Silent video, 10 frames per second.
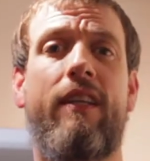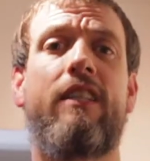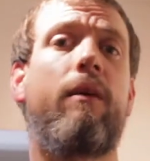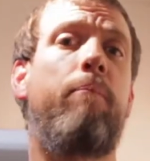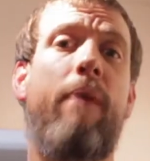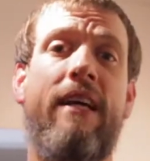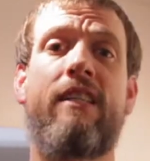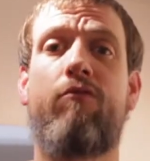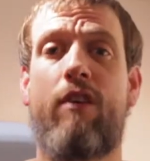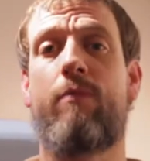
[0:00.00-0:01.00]
This is a
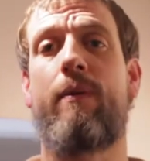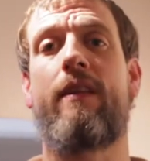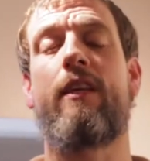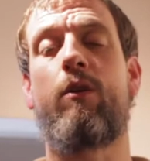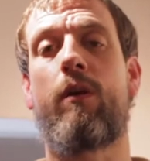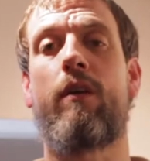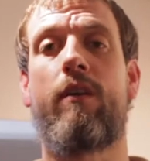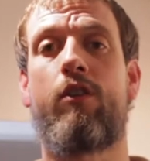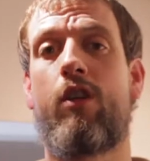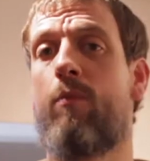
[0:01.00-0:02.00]
basic recipe that you can
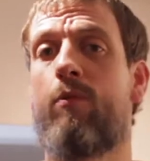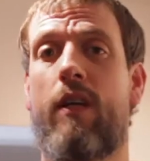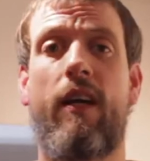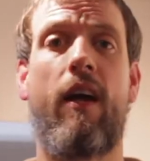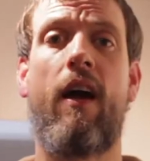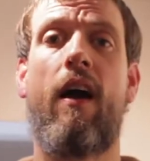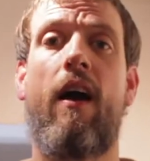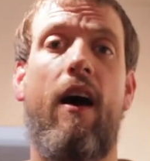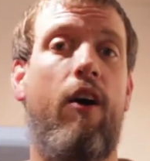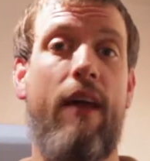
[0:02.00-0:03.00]
interpret it
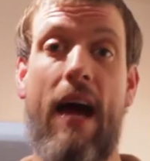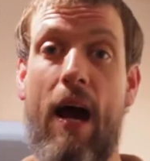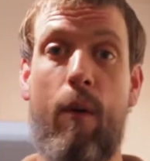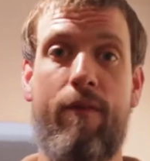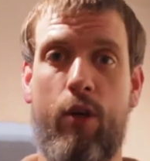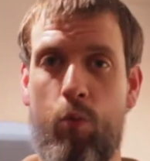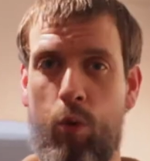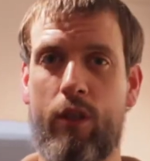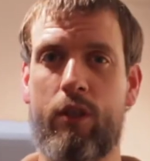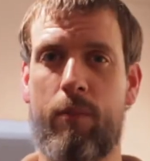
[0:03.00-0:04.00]
on however you
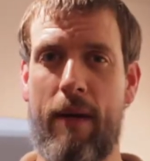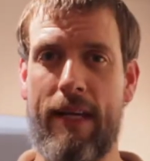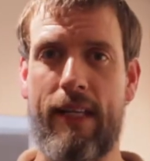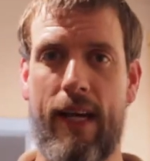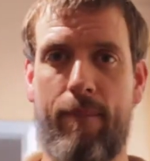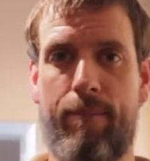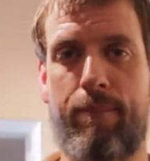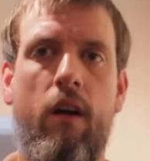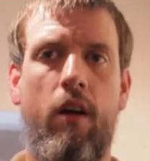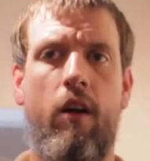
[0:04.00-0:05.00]
want to make it.
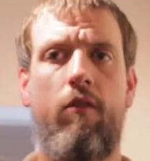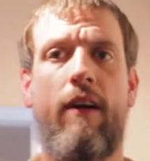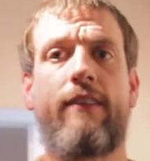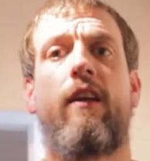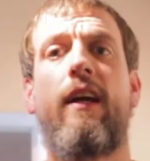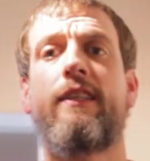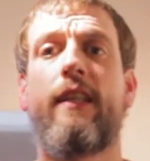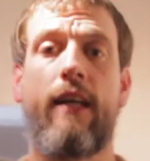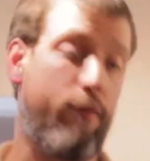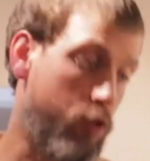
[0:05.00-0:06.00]
Right, so the last
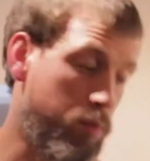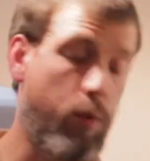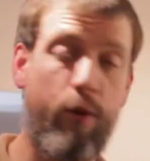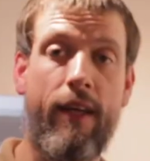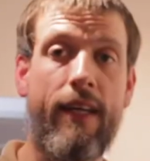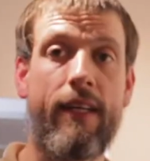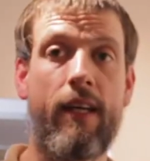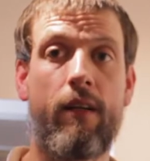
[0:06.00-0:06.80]
thing, I've just put the